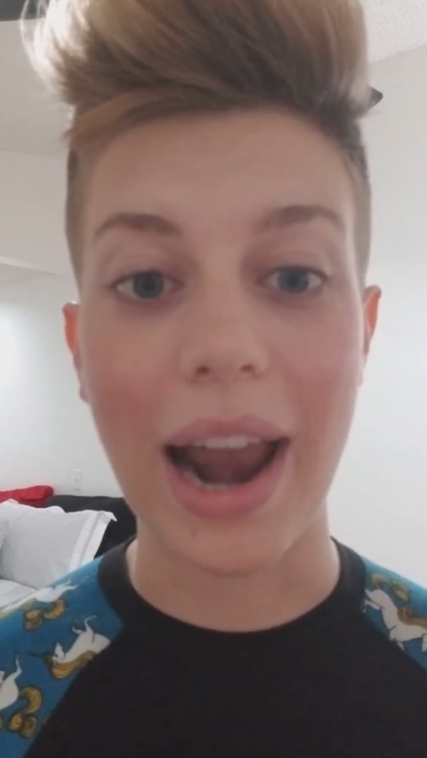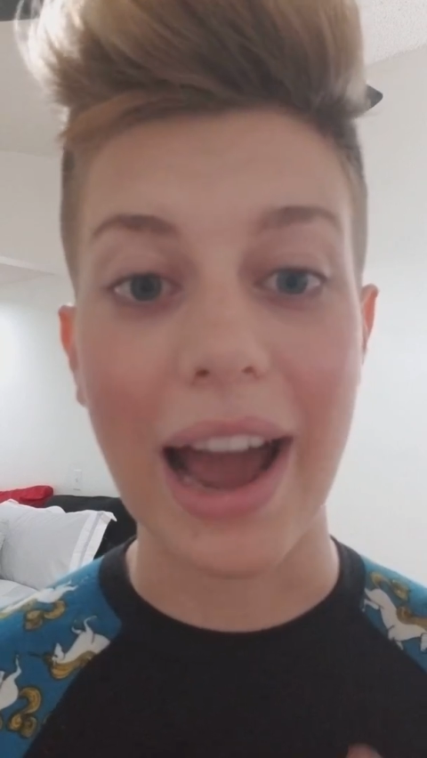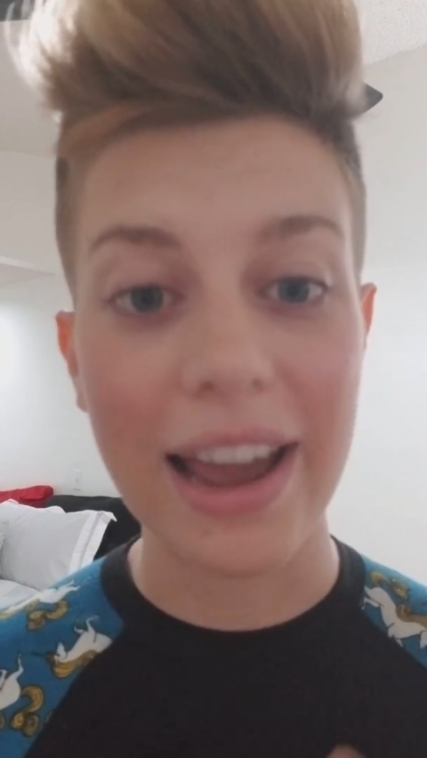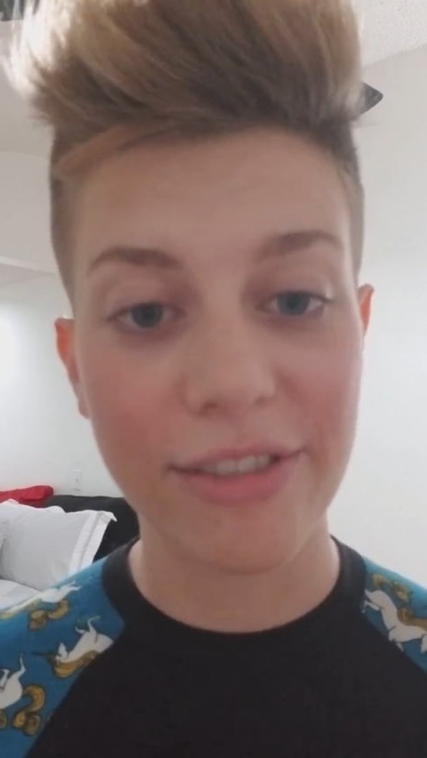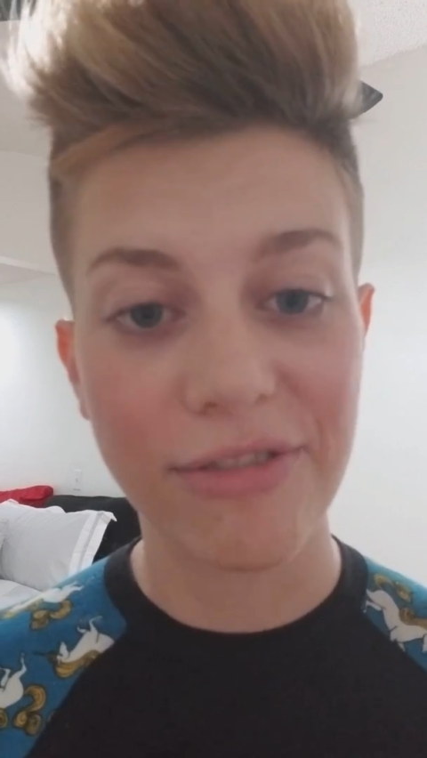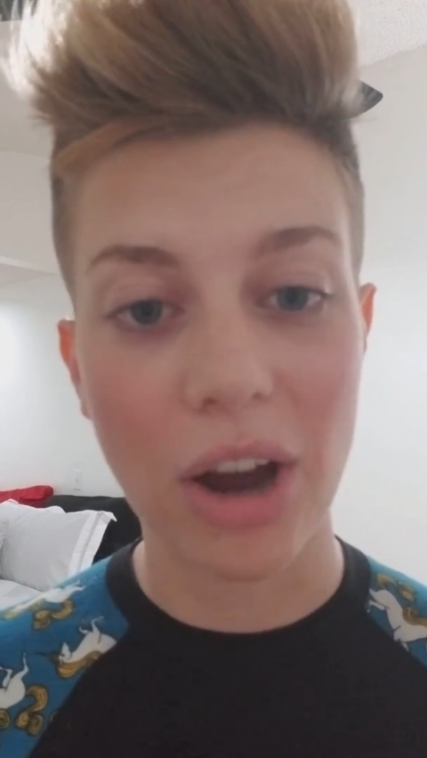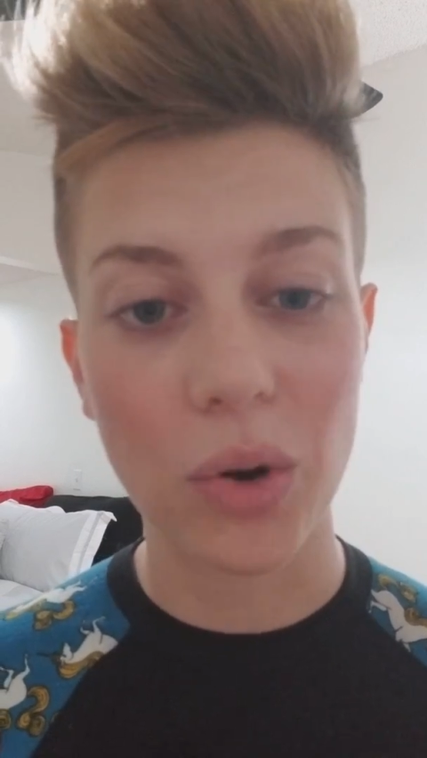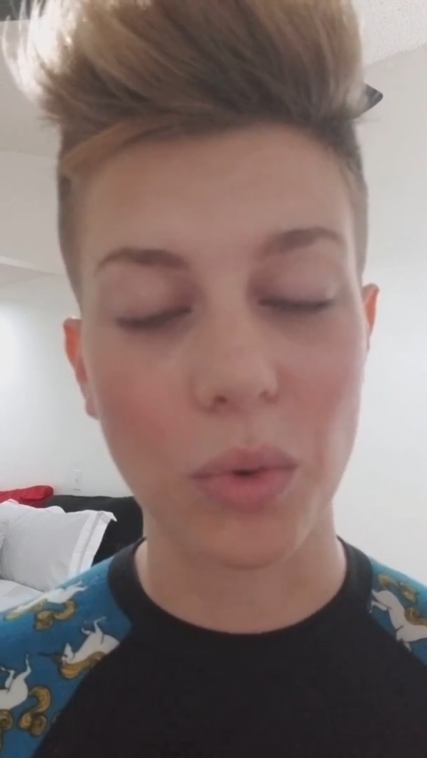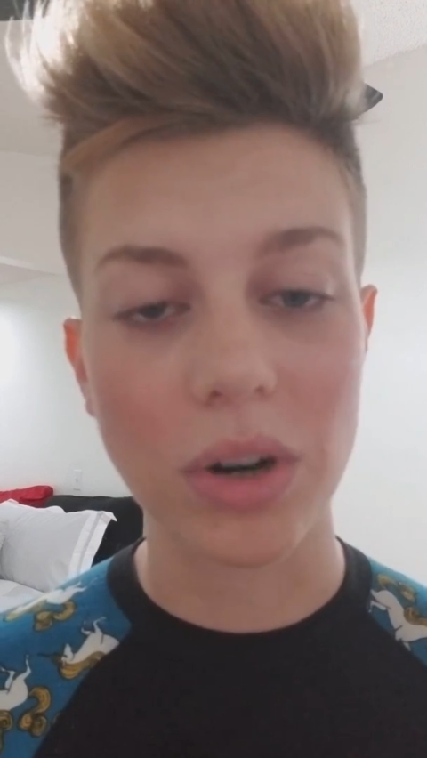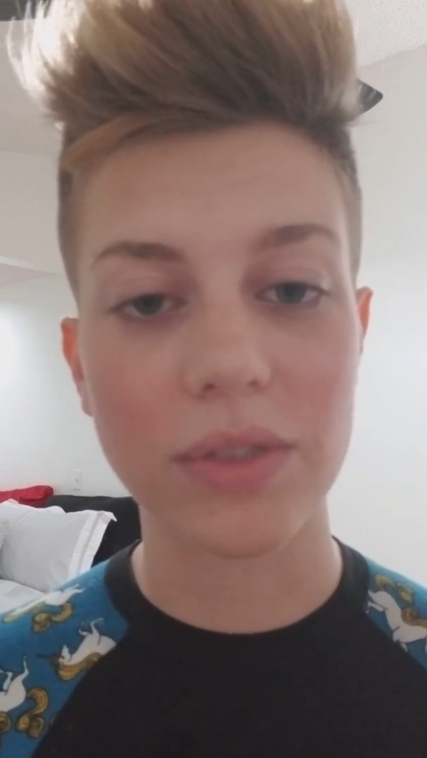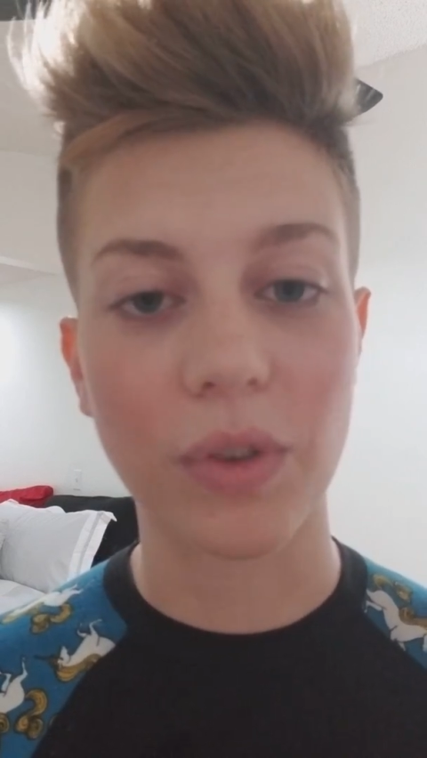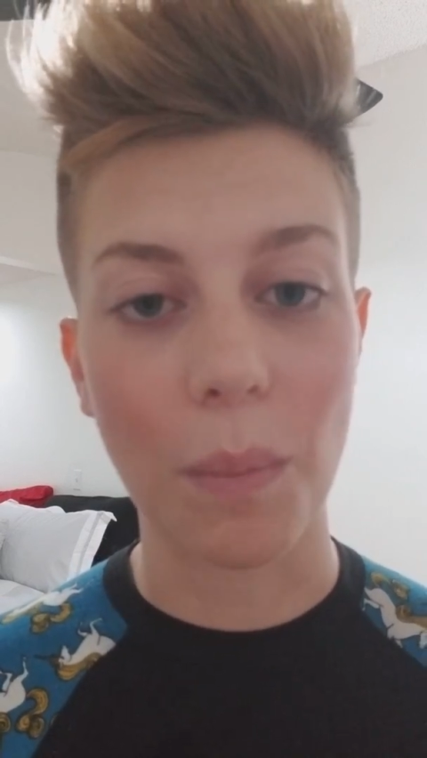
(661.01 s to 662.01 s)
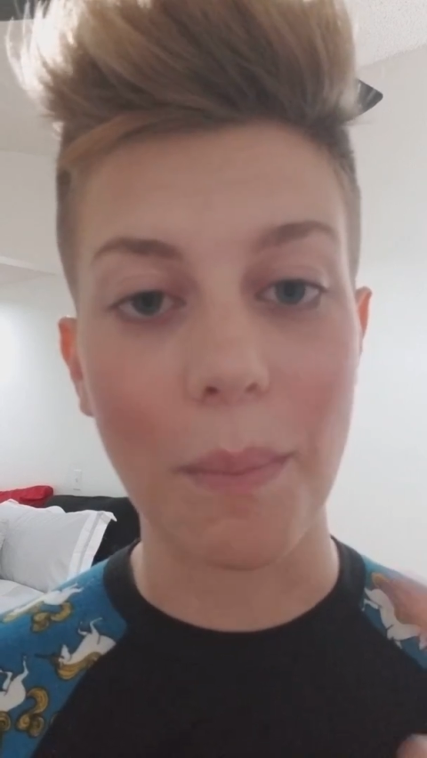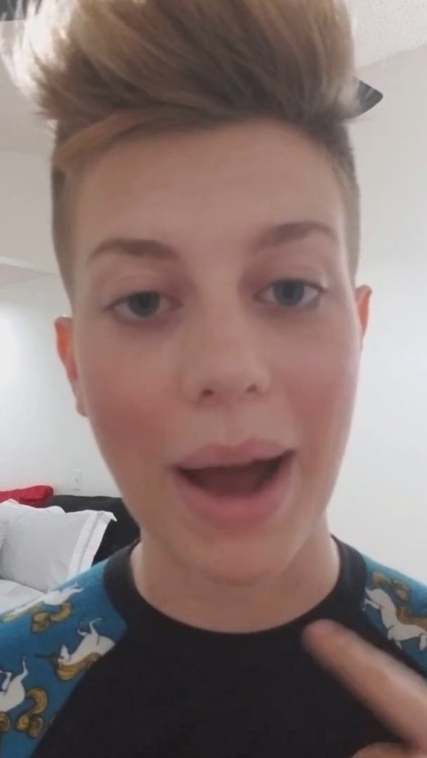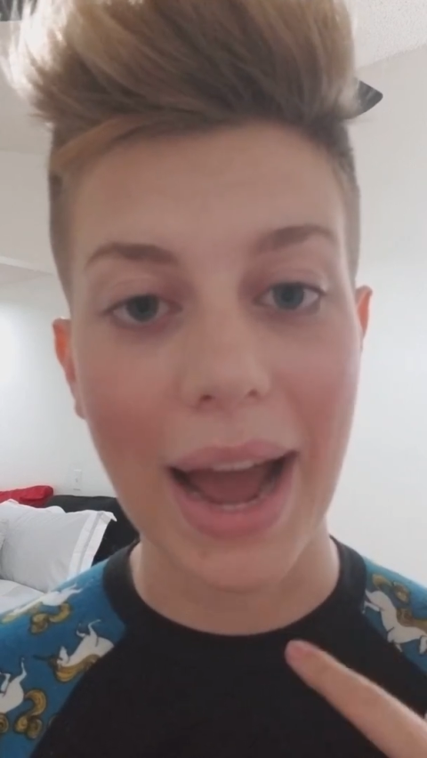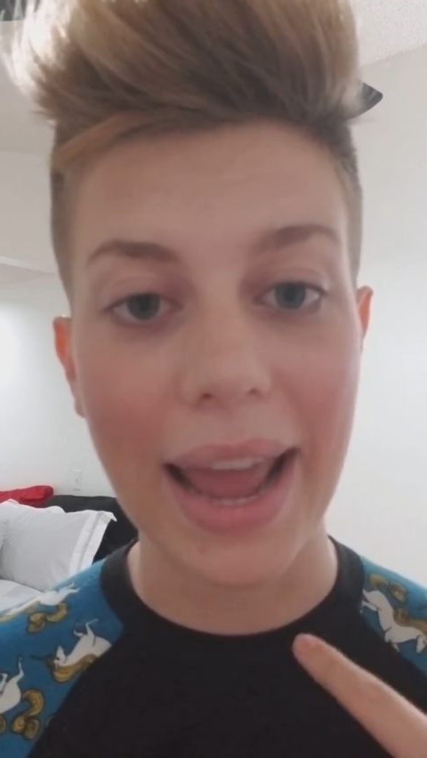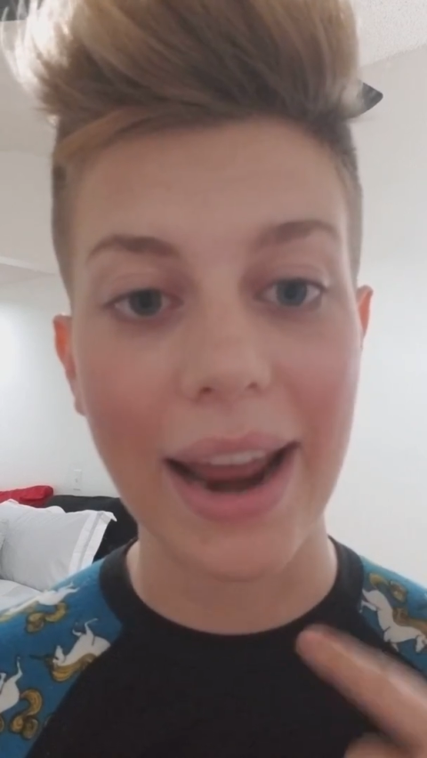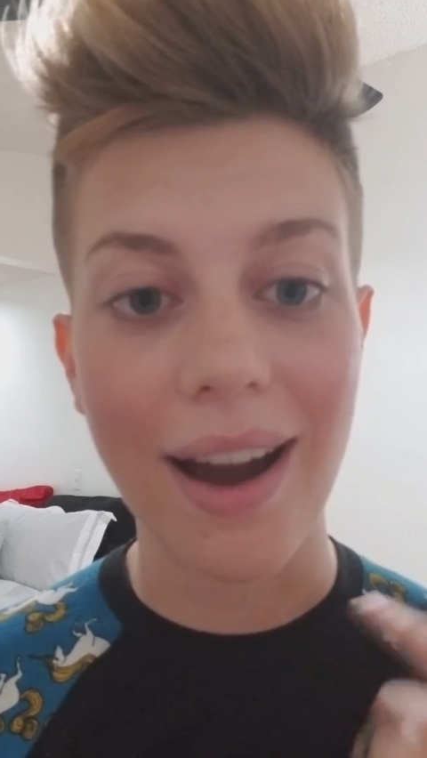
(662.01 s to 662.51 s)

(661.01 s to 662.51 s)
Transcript: I have found works for my